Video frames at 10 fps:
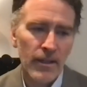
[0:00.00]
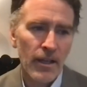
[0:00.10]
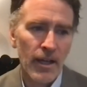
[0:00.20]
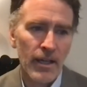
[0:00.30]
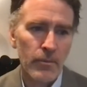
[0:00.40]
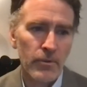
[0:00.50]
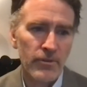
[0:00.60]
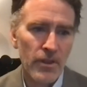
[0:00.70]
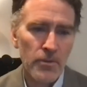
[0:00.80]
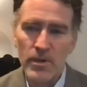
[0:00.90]
Uh, it
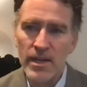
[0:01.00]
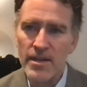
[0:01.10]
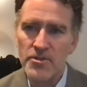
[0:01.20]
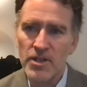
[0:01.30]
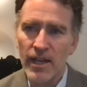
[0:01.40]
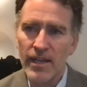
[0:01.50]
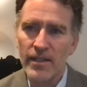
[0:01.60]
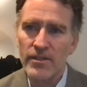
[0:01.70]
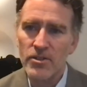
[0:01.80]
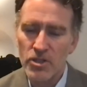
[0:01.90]
was three
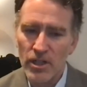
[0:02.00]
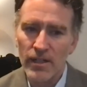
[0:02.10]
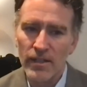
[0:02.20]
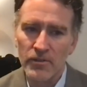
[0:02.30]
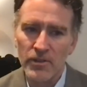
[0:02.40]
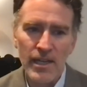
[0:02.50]
giant chunks,